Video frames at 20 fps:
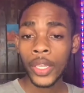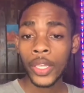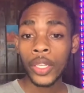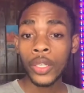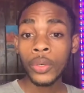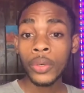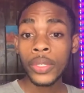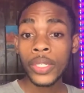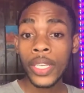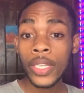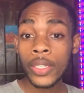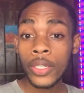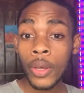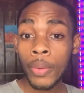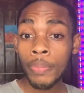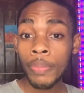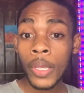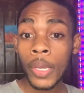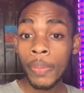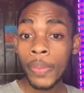know, so some
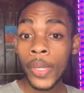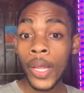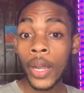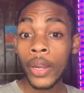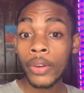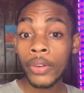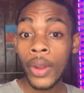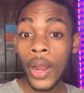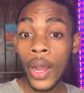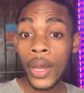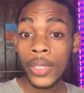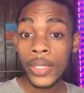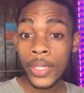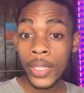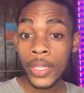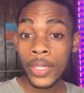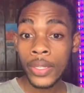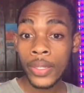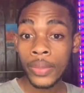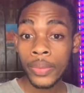people are
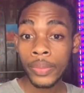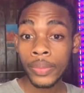crosses.